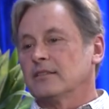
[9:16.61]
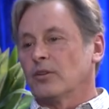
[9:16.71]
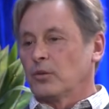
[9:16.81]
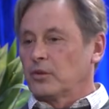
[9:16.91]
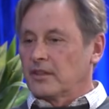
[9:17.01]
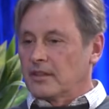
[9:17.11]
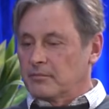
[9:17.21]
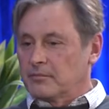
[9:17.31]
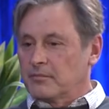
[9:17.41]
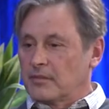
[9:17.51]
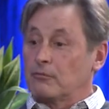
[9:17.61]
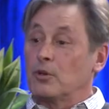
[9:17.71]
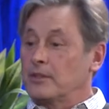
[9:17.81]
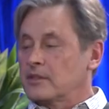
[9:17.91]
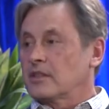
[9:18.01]
all the the
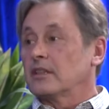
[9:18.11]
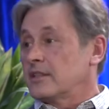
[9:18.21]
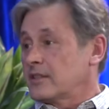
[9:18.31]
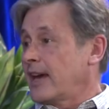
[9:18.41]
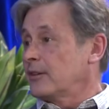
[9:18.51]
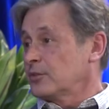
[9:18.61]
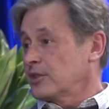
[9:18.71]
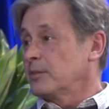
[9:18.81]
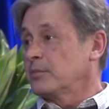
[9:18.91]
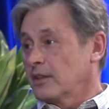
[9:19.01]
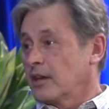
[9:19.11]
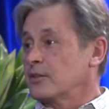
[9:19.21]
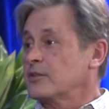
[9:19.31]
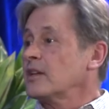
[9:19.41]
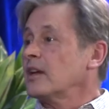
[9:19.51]
ruminants, at least cattle, sheep, and
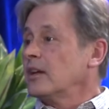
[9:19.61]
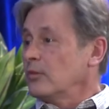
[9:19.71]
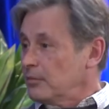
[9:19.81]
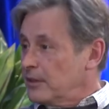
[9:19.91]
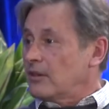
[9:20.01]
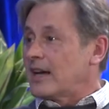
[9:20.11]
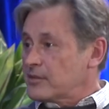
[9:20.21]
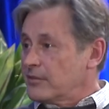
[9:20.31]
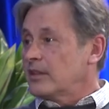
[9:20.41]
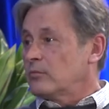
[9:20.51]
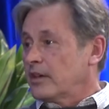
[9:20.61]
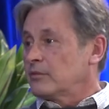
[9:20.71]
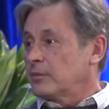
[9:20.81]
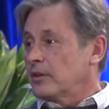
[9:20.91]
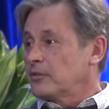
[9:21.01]
goats, would be grass fed
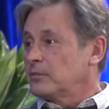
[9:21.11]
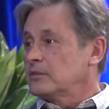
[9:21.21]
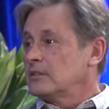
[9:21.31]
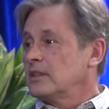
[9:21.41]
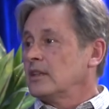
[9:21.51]
wherever possible.